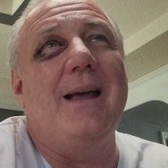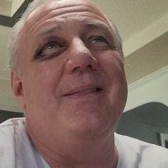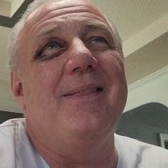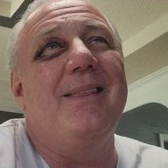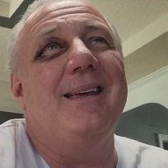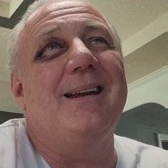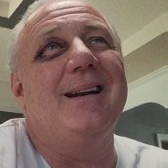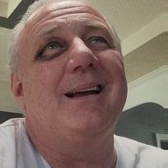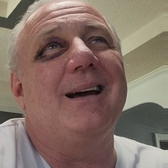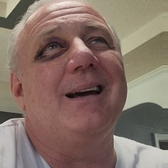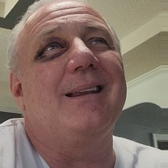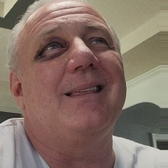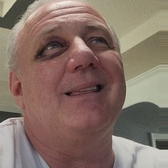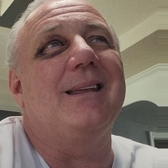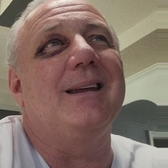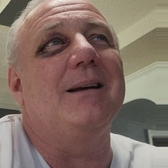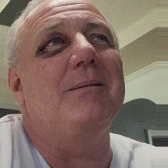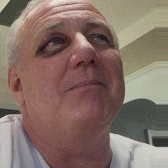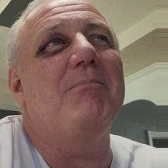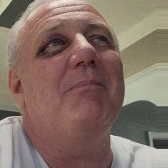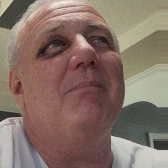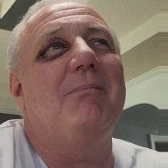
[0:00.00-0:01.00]
and then I
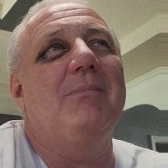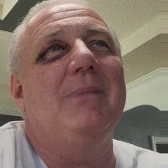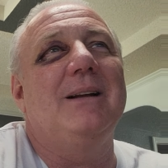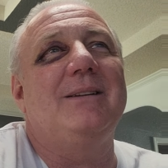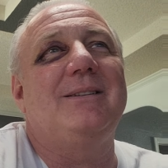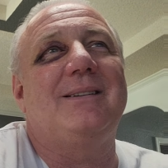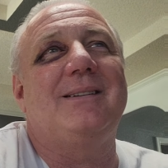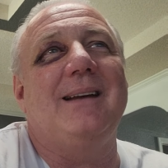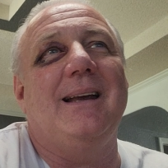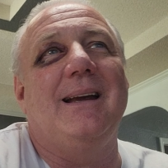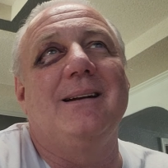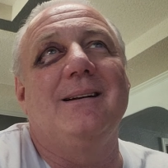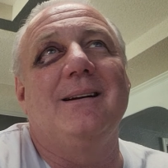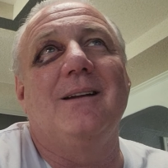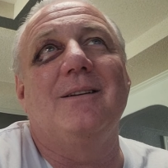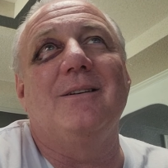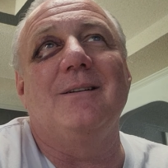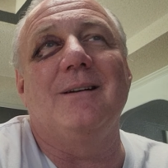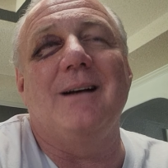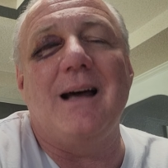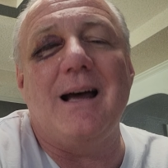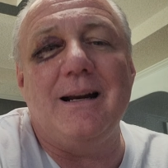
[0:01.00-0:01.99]
think let's say
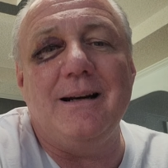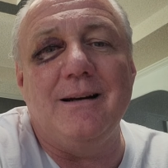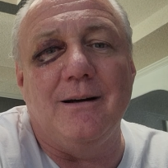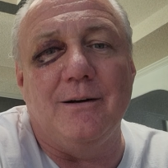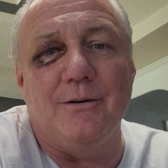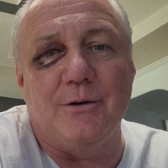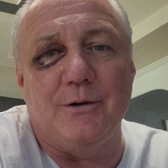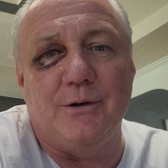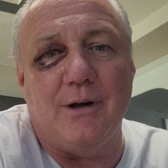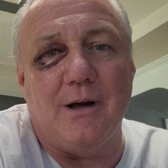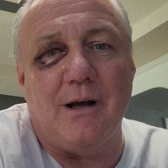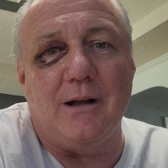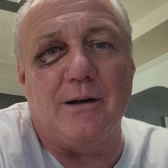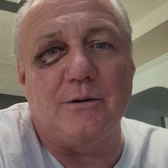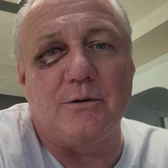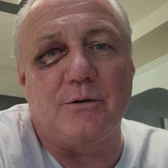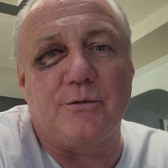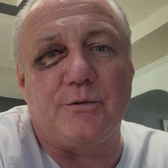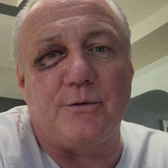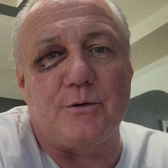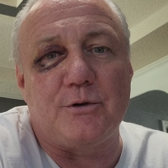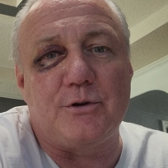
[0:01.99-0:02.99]
another $900
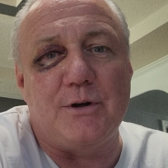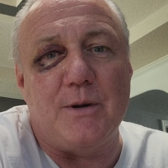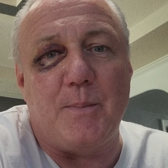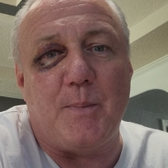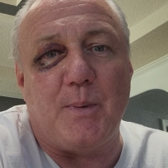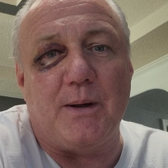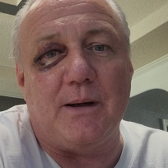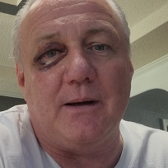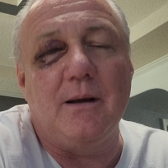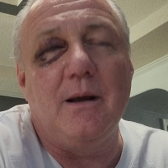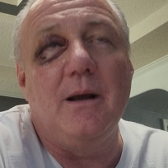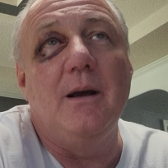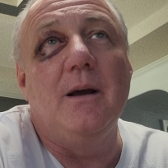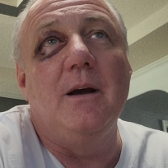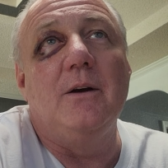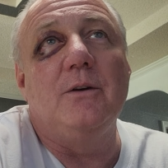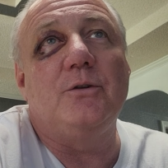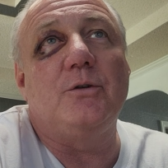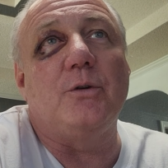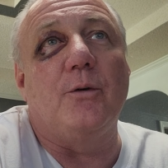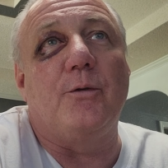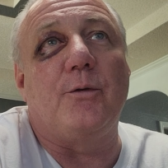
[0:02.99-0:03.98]
for shipping
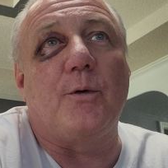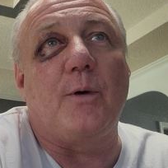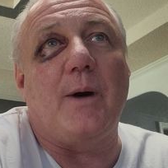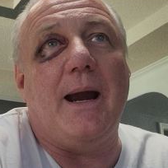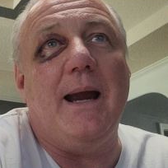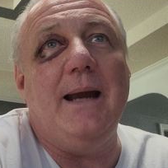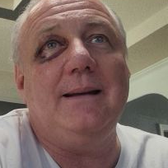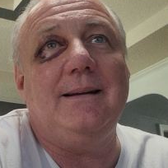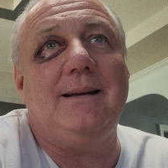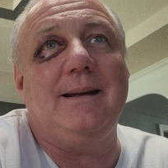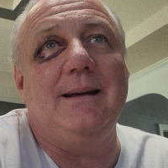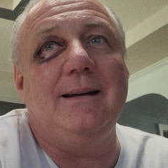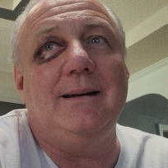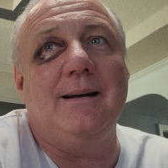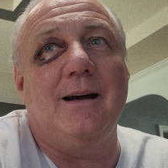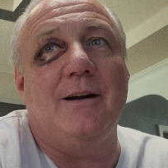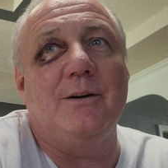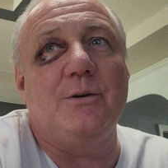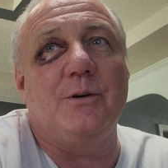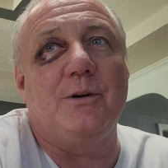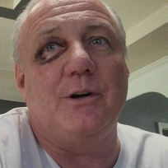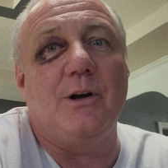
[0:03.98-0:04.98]
so for
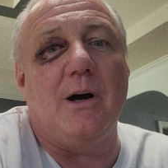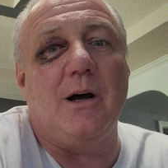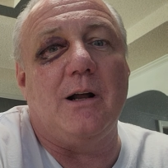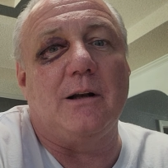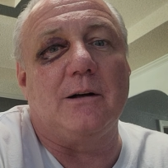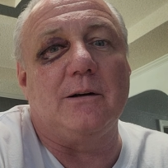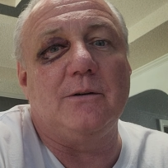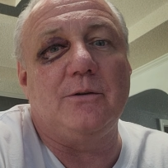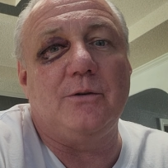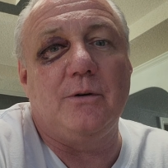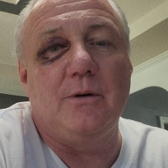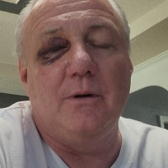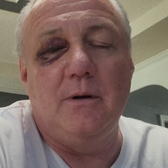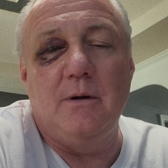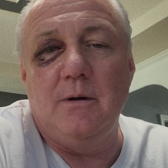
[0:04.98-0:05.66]
$1800